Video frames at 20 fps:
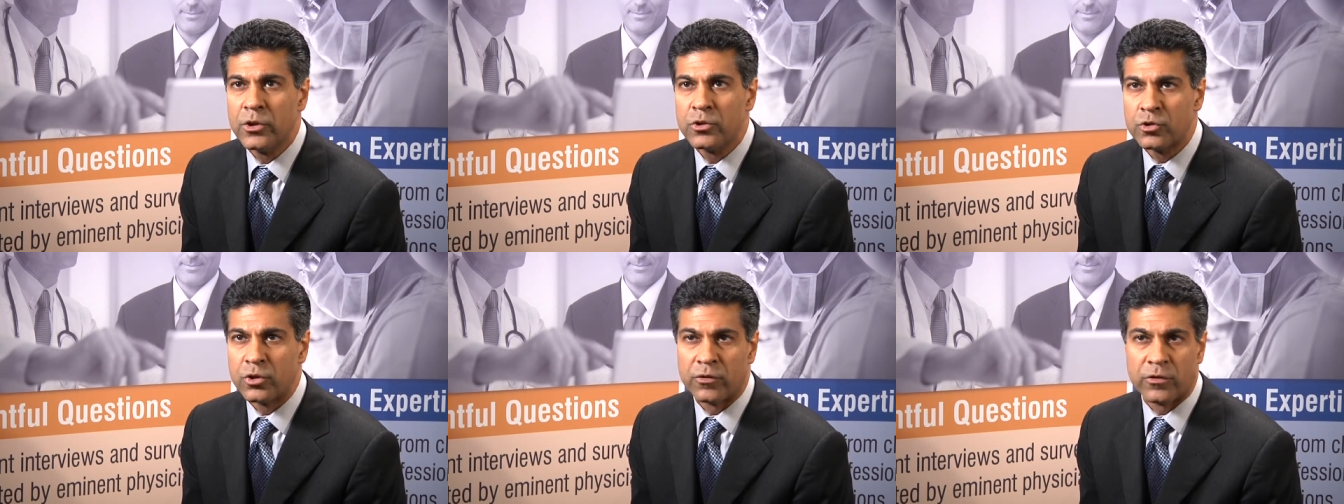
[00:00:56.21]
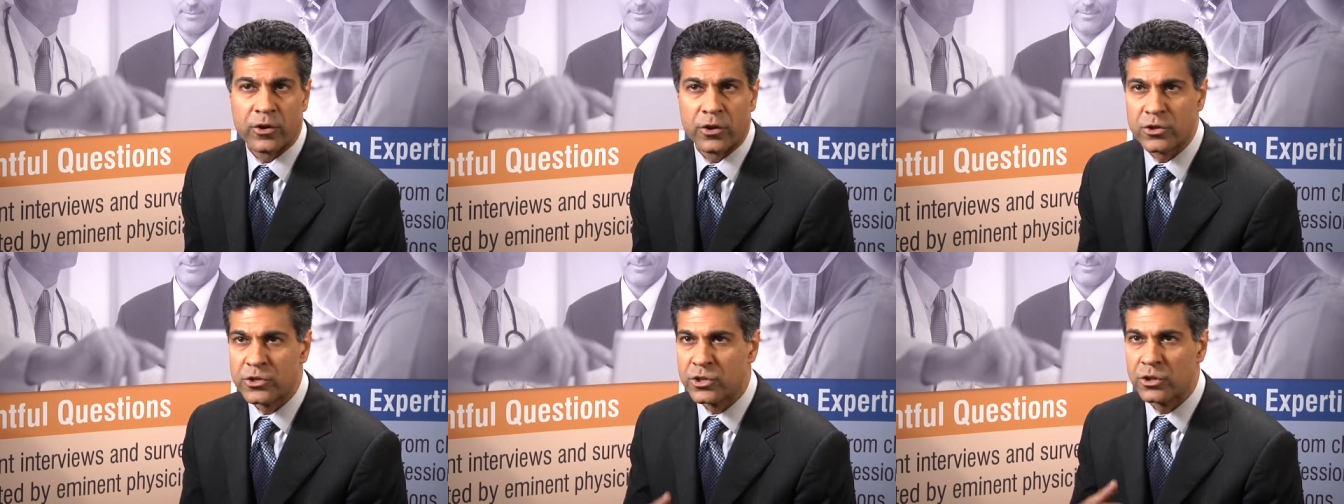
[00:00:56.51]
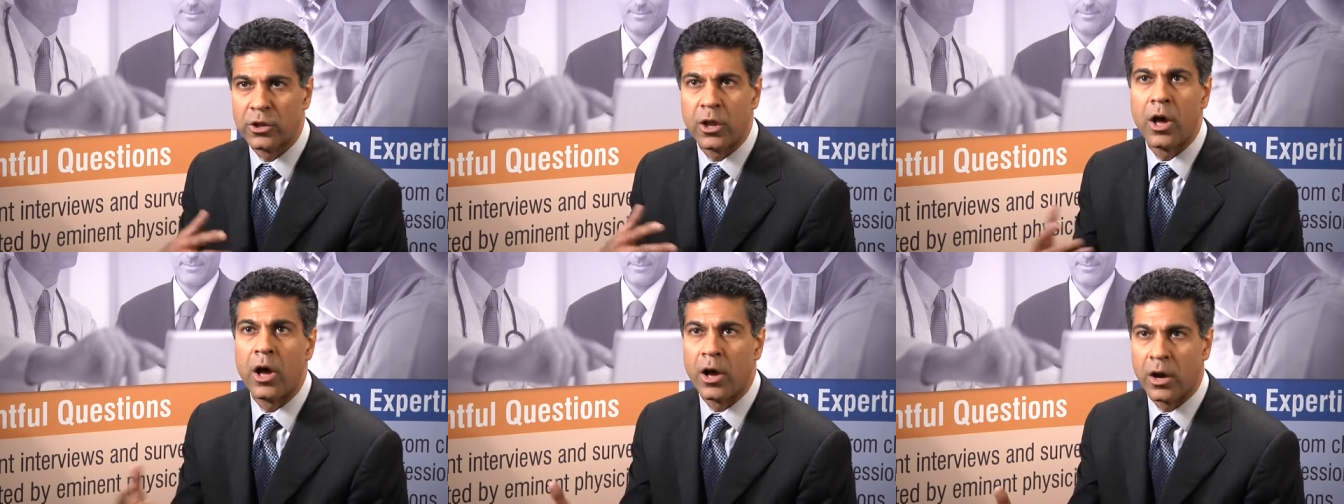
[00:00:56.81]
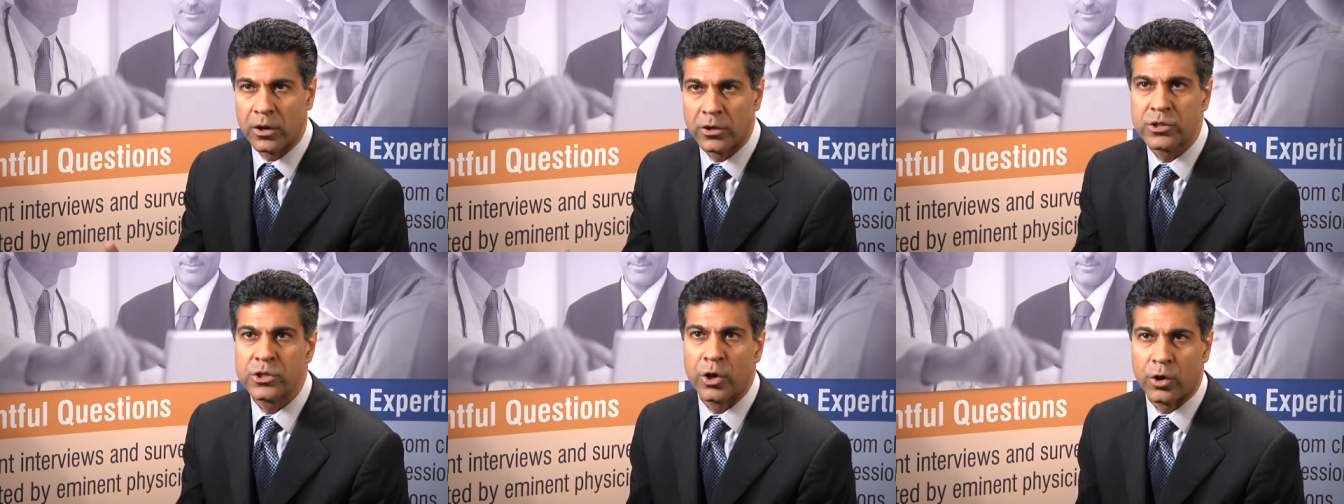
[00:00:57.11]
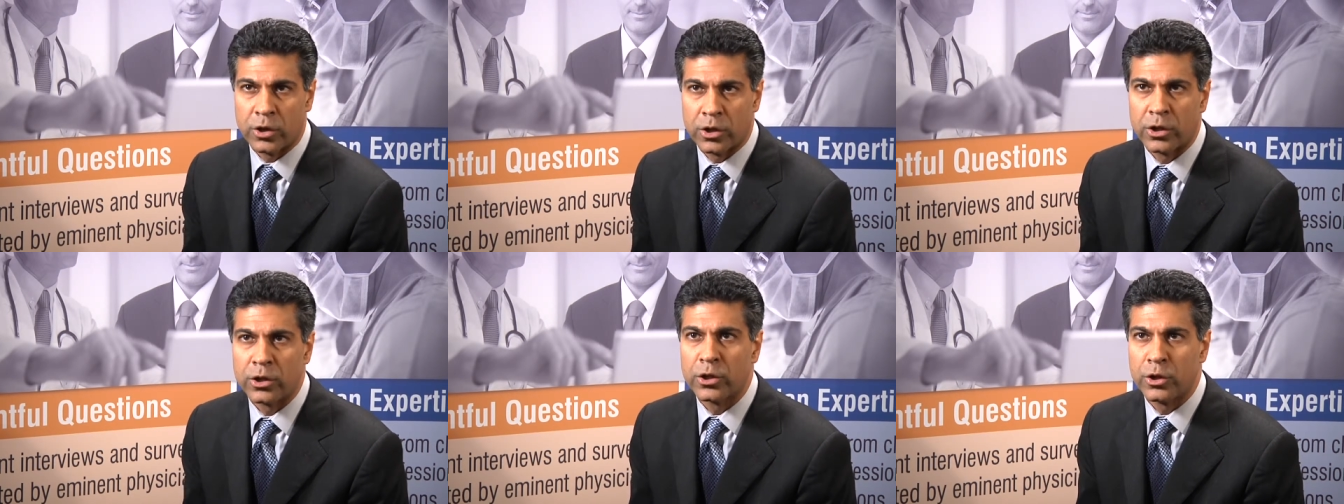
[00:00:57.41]
traverse long
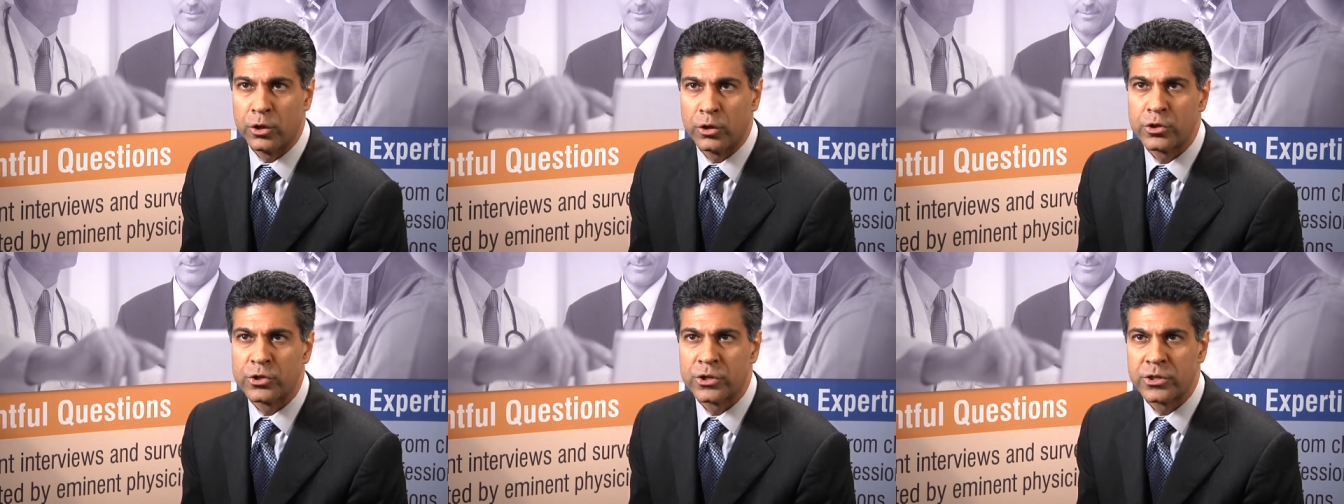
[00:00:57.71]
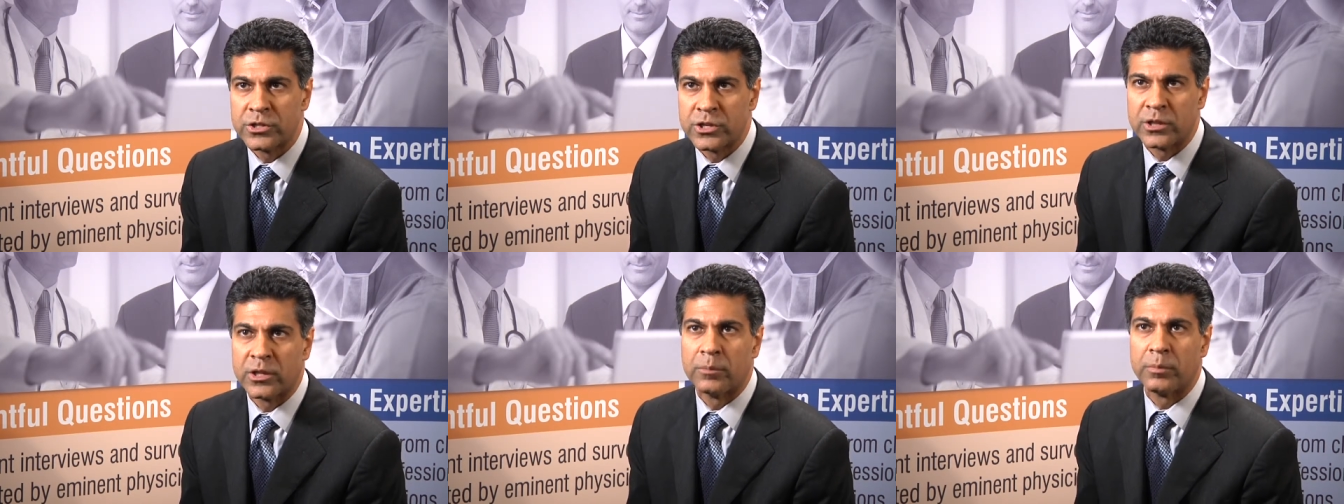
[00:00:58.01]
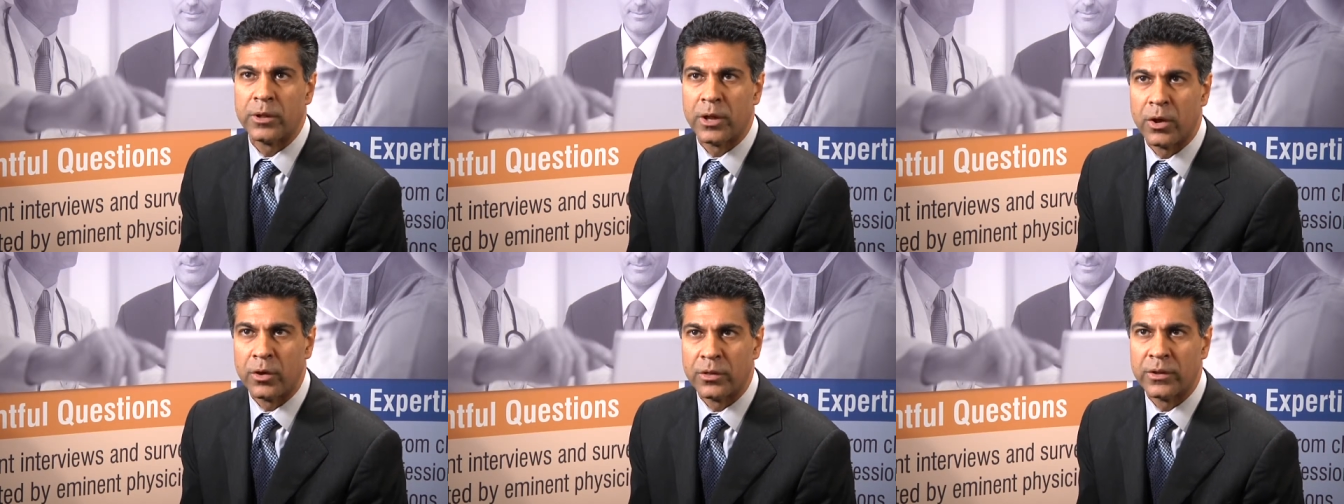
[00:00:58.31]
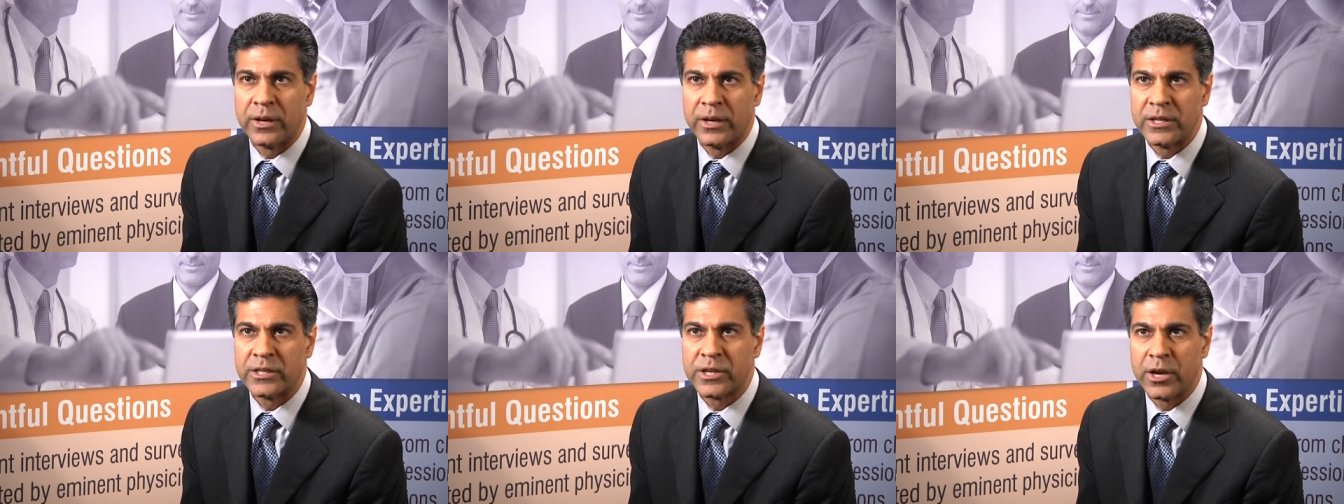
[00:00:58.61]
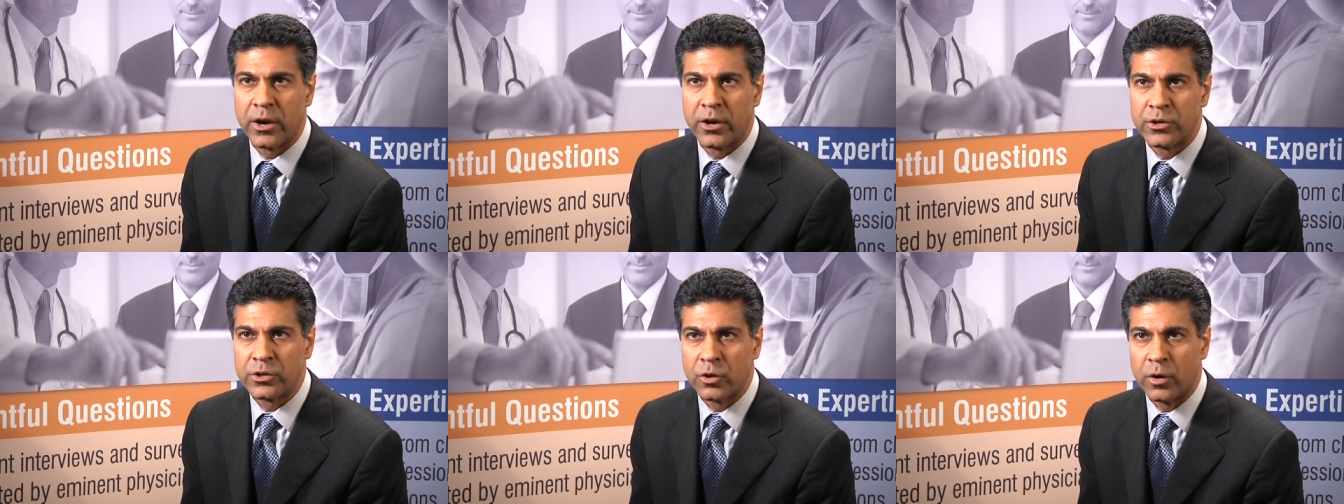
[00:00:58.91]
total occlusions in the below the knee
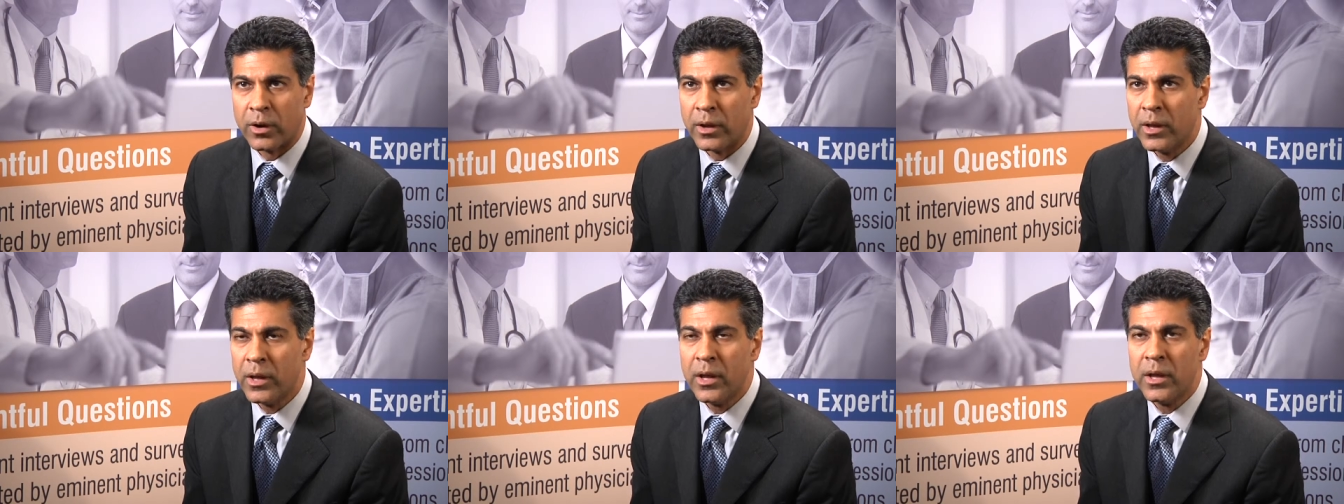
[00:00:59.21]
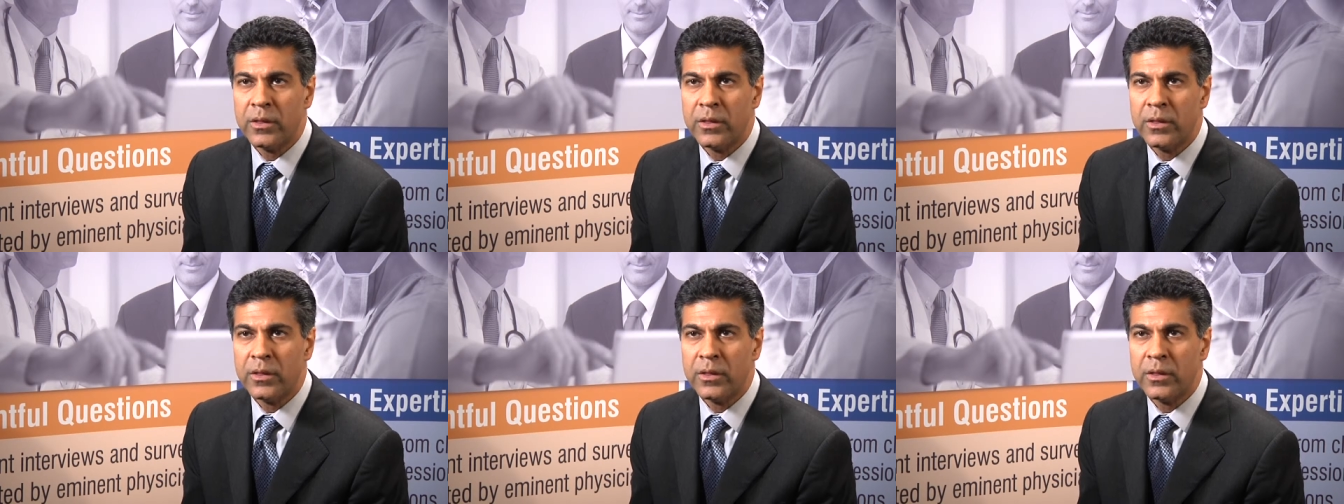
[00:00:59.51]
territory.